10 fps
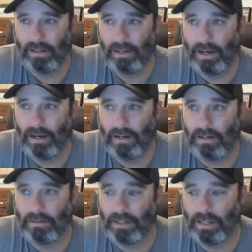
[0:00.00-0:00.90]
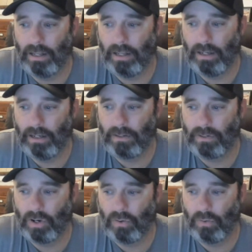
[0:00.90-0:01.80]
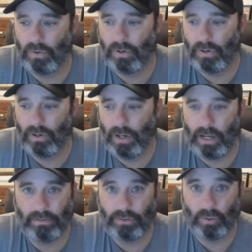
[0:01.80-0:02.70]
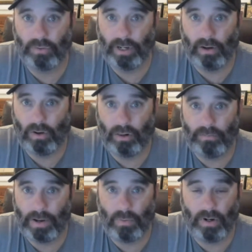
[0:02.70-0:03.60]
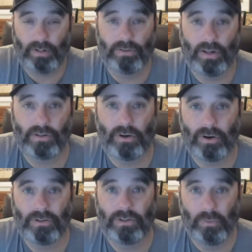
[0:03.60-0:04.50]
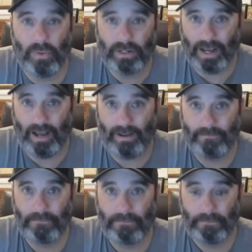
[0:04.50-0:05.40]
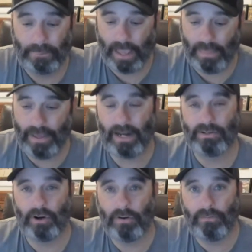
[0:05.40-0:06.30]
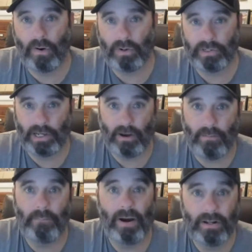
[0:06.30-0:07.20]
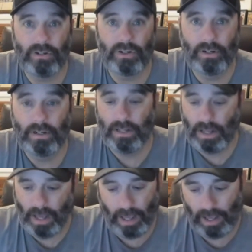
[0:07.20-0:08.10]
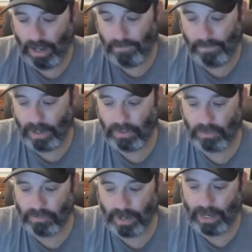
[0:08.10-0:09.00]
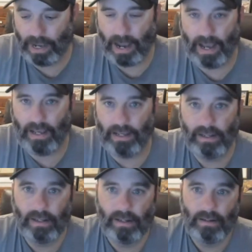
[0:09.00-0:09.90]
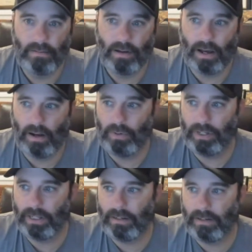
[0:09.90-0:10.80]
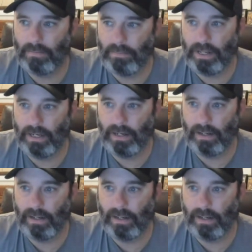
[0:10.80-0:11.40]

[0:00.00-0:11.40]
And so I sold all of my Juan Gonzalez cards to one guy. And then I started focusing on Pudge. And Pudge was my guy really mid